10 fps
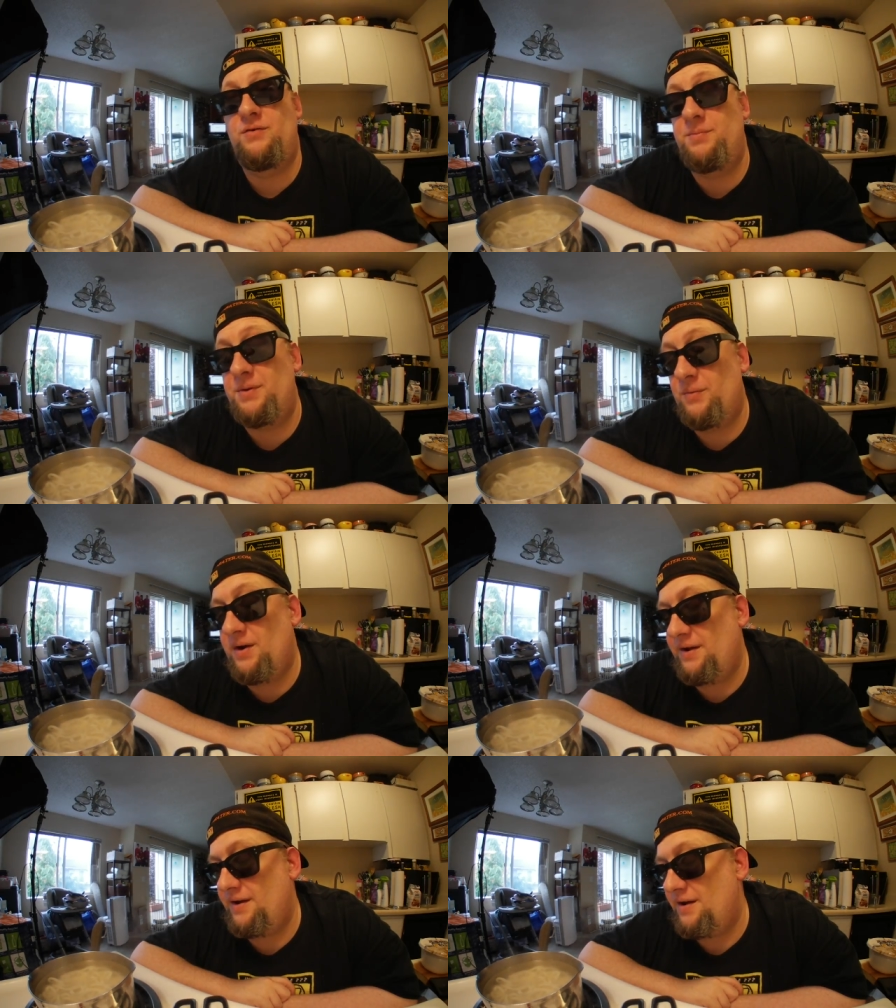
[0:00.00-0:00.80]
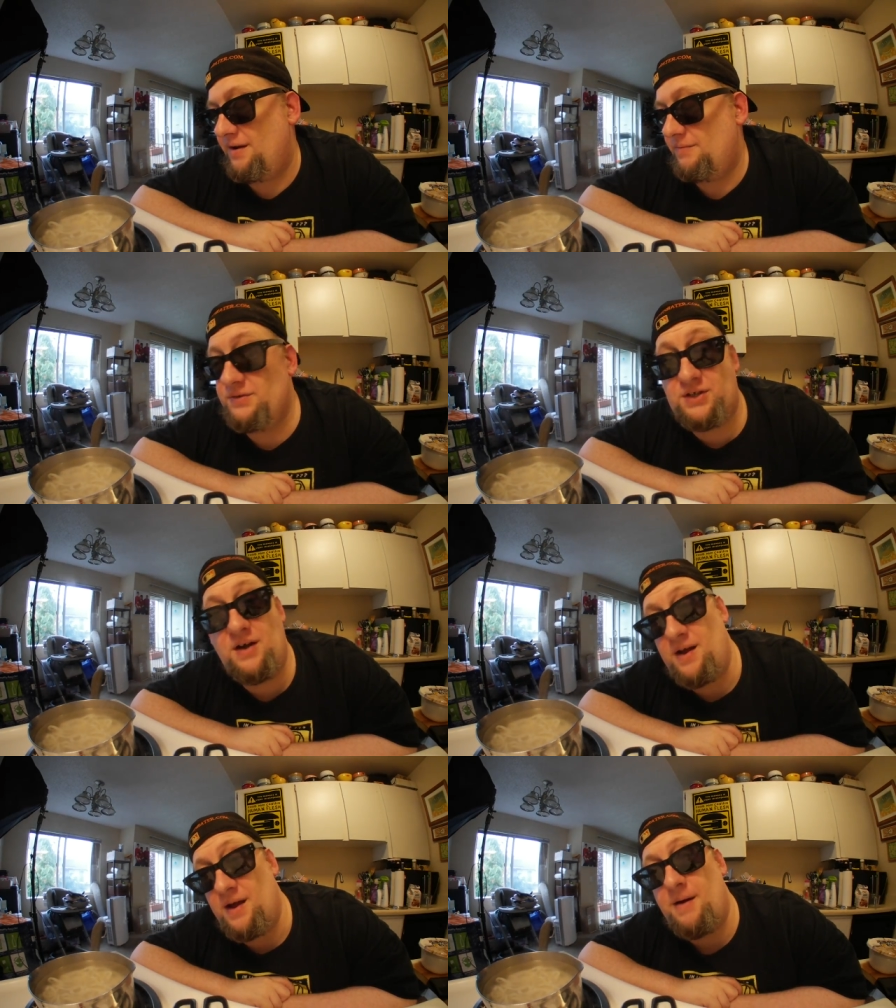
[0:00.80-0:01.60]
loopy white guy. Which
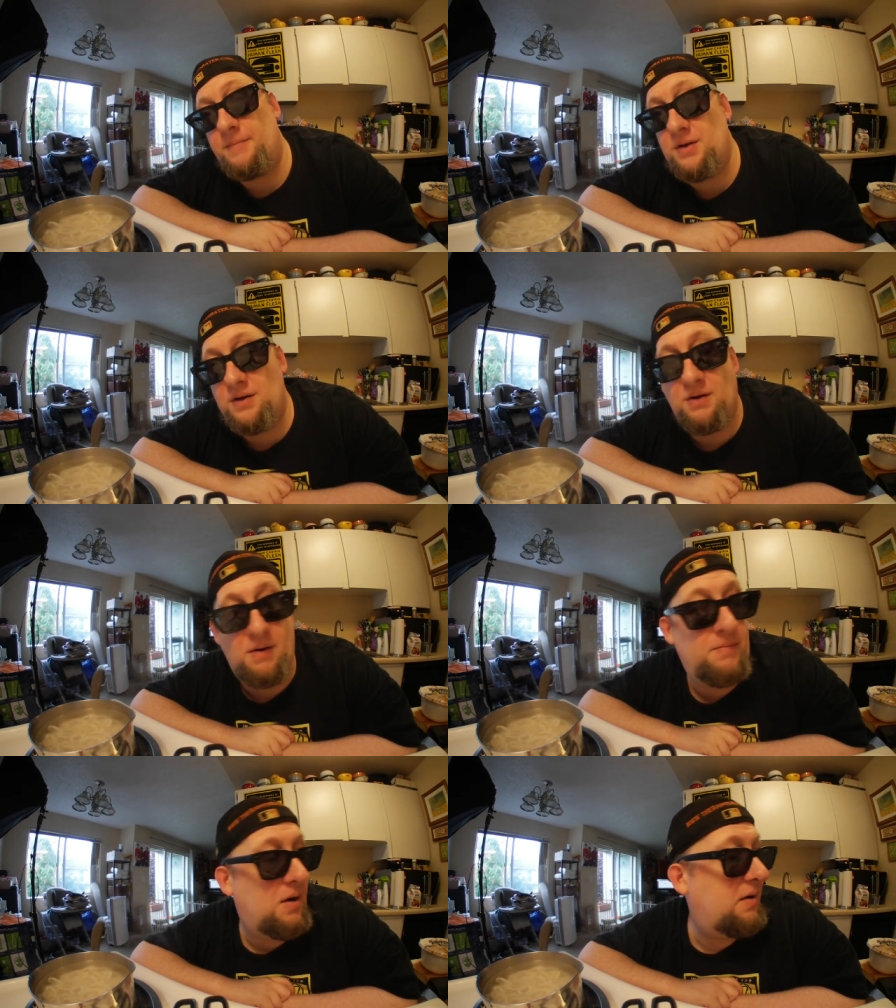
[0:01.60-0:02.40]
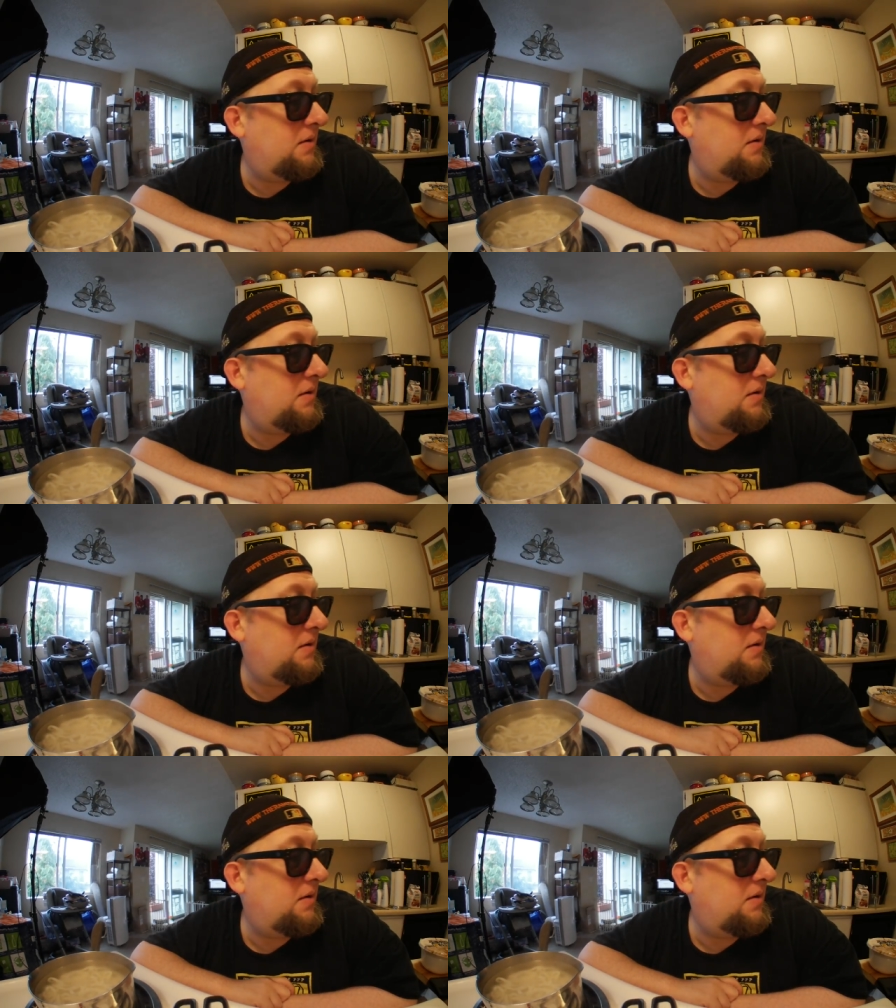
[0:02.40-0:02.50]
I am, you know.